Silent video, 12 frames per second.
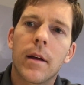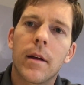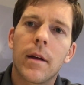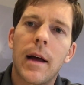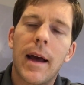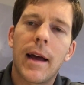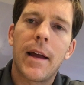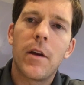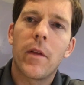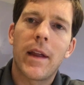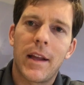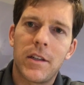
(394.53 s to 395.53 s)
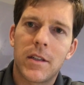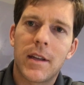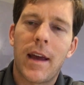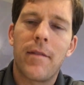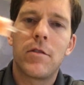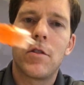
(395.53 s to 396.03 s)
I know that I just
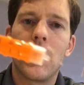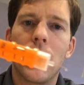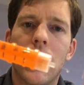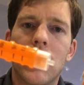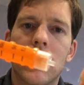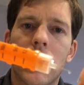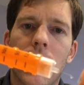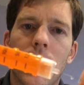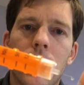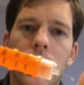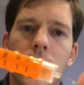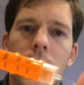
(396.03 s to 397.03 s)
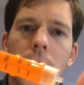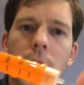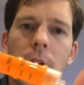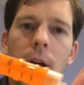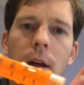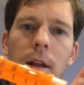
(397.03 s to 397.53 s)
gave 2 units there.
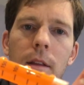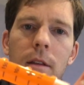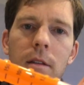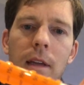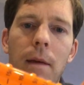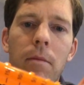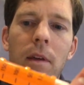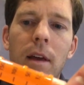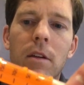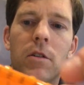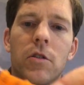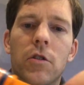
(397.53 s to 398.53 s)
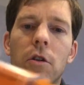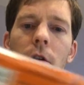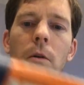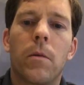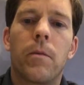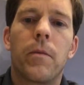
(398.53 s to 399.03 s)
The same thing is
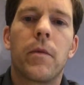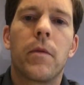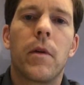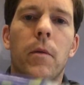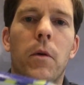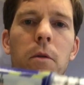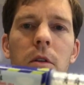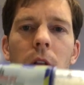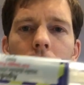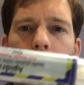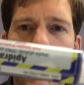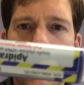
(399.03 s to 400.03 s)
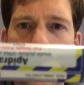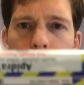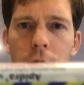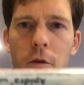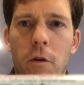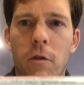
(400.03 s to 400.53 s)
true, but was a little bit
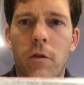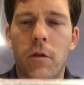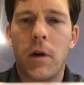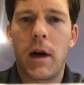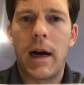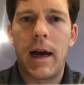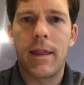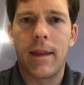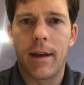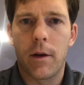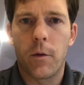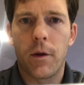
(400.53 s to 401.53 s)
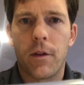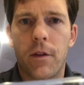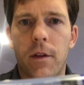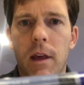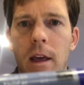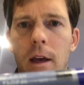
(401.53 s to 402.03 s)
improved, I think, with
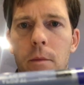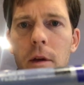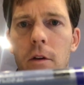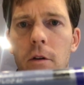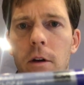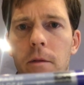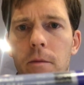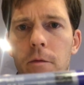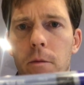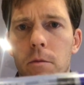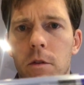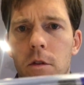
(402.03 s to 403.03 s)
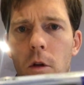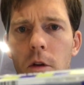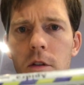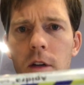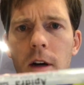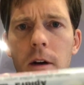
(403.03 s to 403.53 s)
the Apidra from
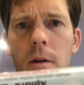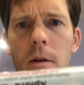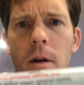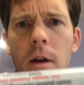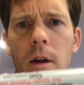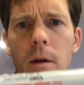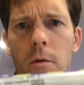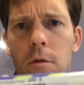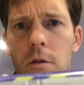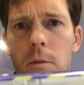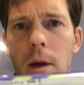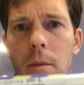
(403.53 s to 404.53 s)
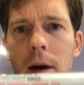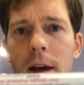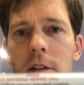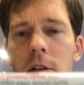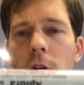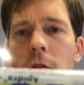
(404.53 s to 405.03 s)
Solastar, which is made
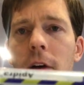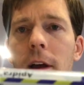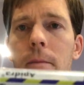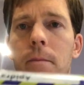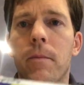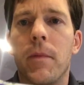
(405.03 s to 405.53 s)
by Sanofi.